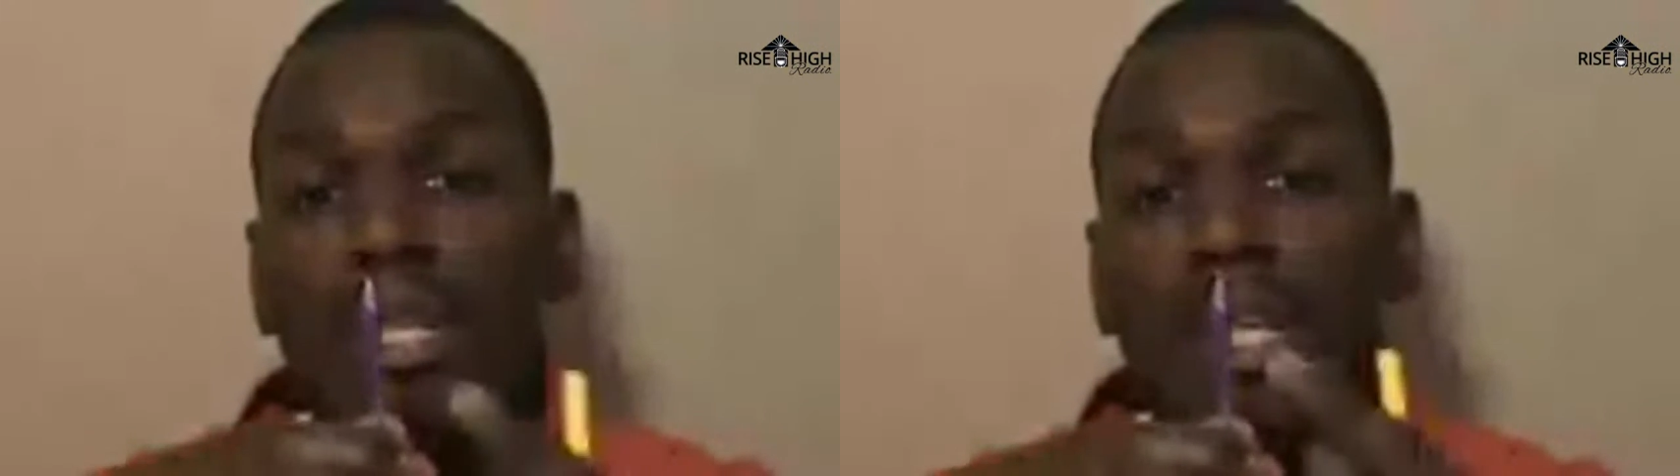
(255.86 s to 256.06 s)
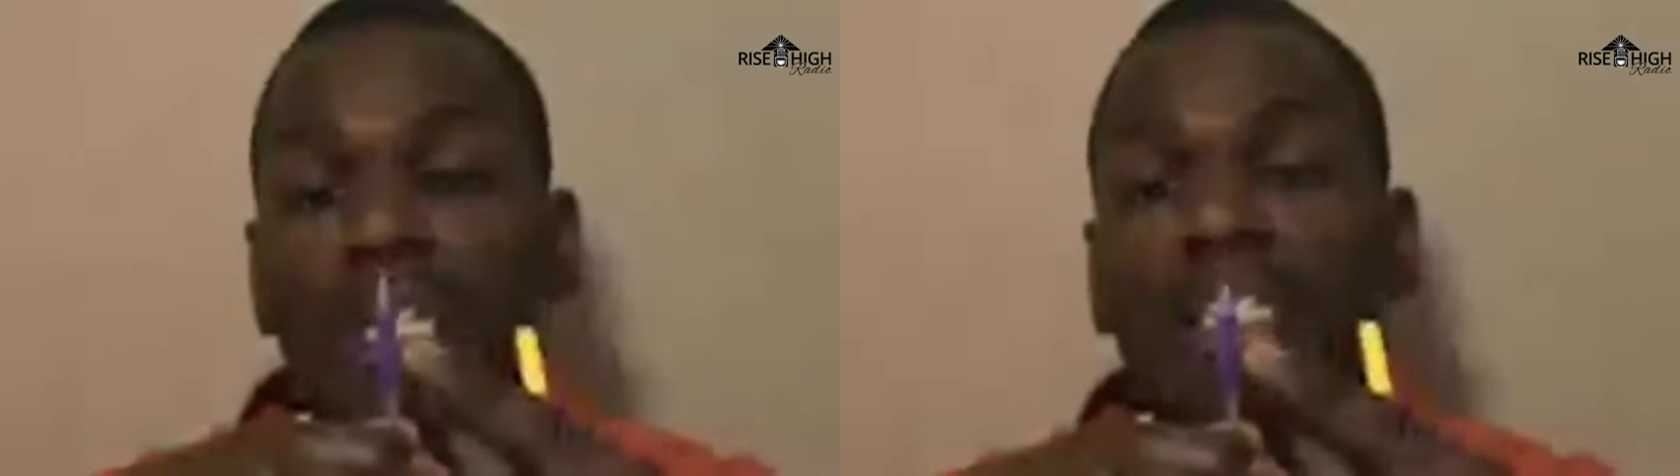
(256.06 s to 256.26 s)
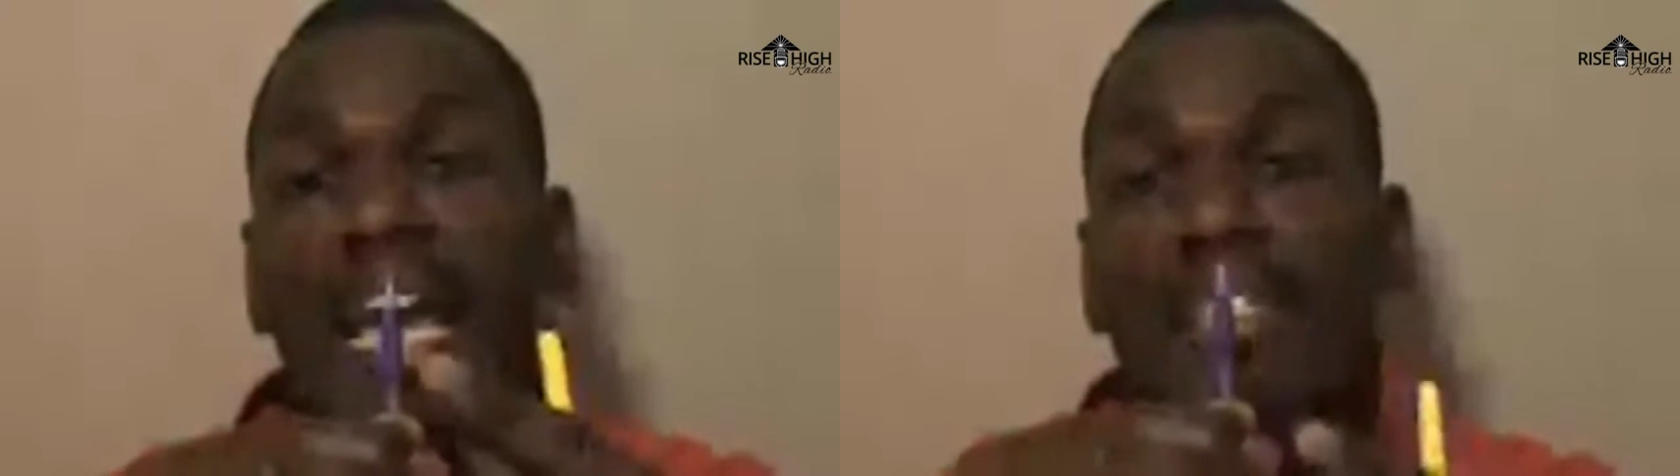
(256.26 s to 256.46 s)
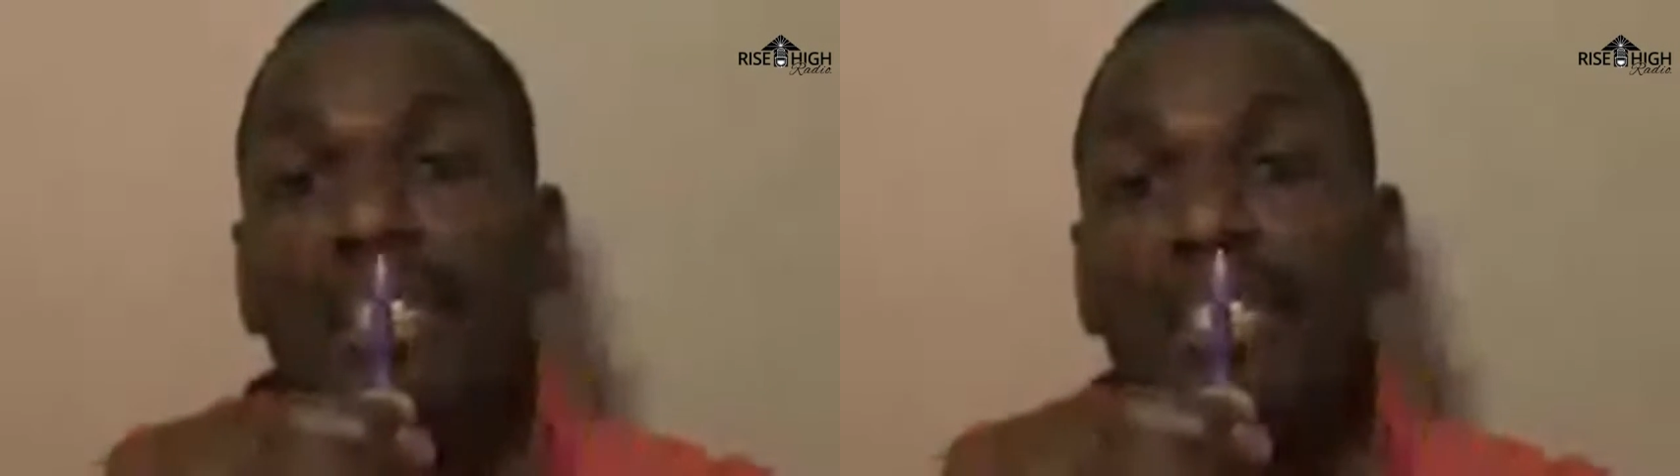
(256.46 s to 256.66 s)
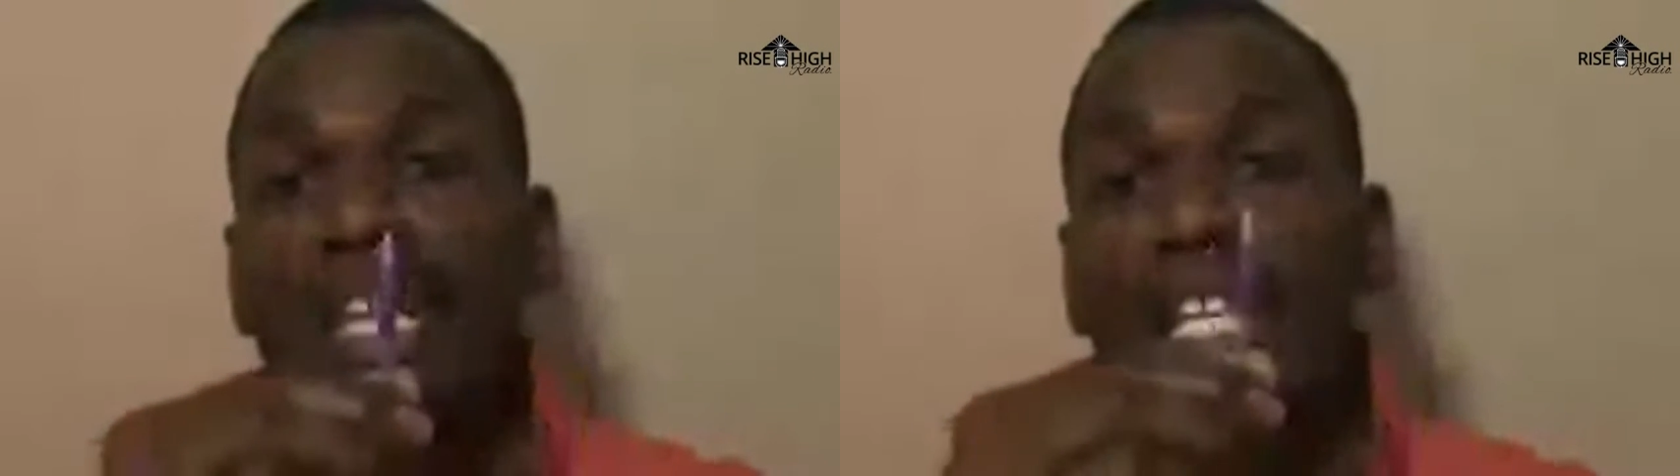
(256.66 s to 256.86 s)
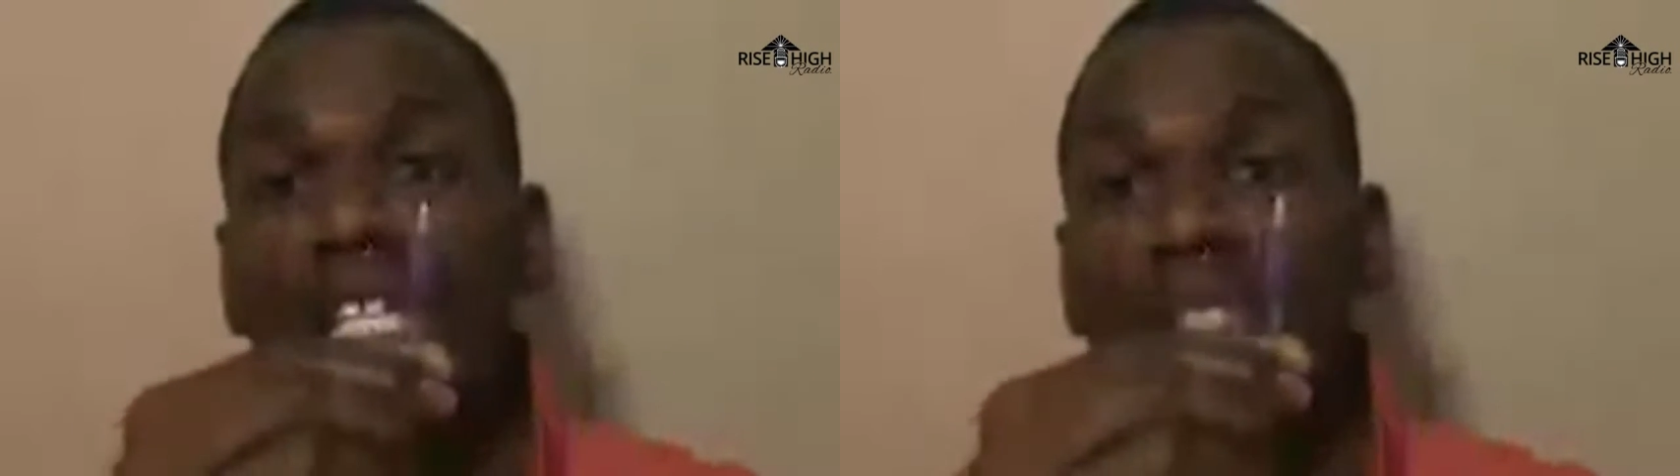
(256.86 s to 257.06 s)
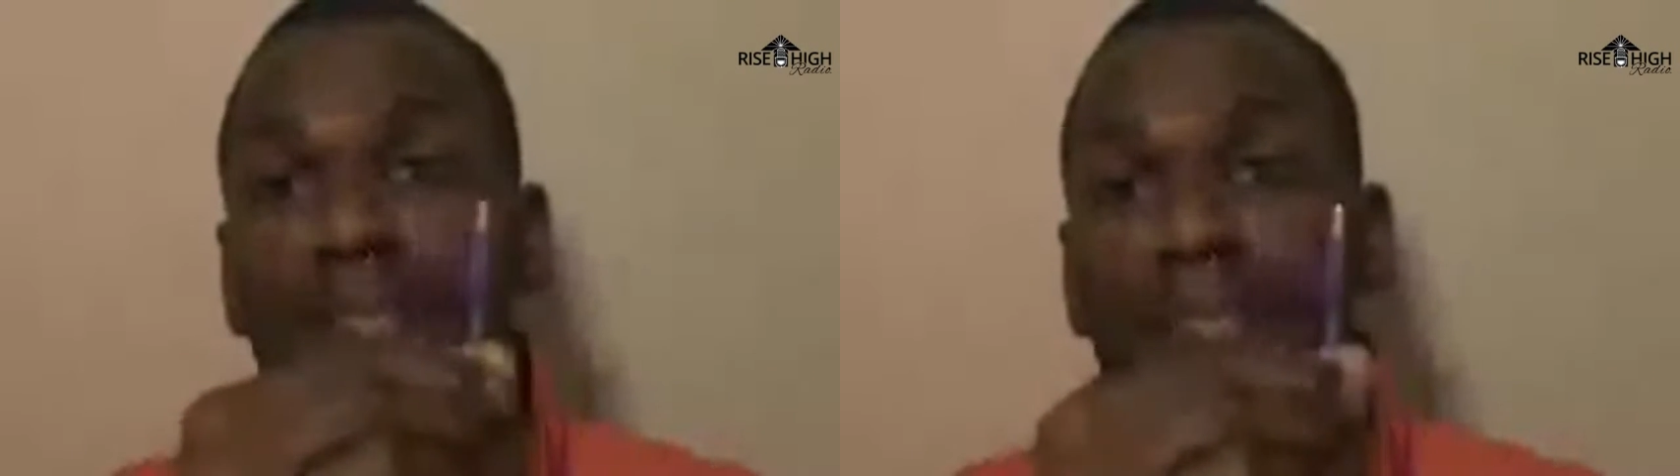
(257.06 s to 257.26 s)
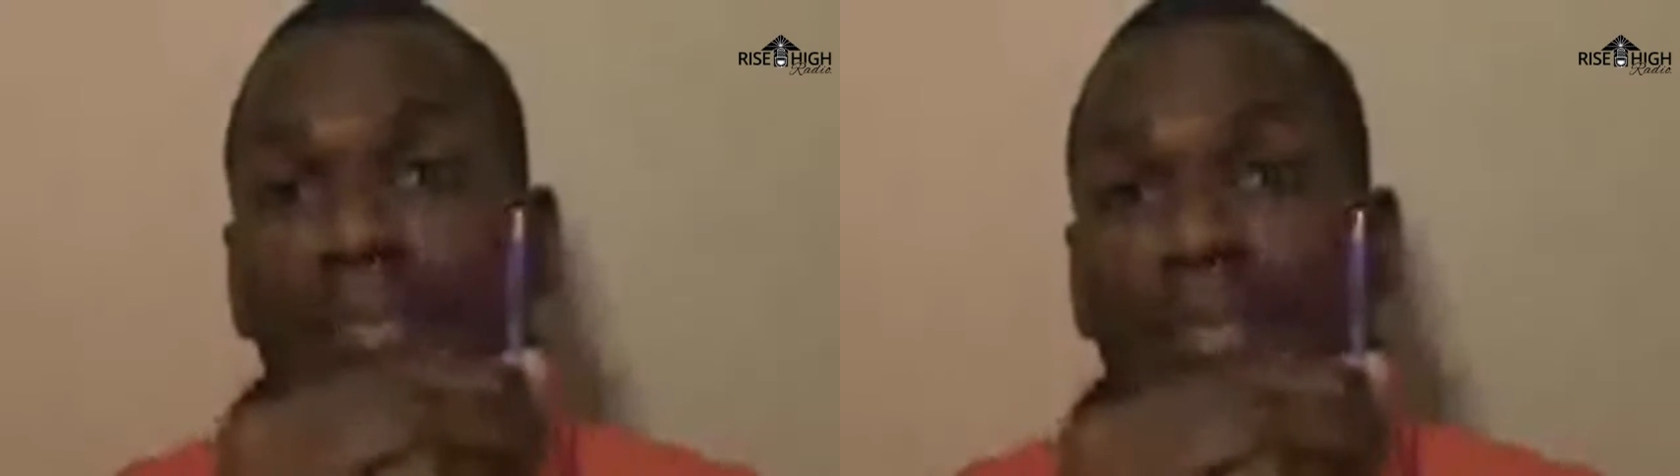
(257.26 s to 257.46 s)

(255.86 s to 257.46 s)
attached to another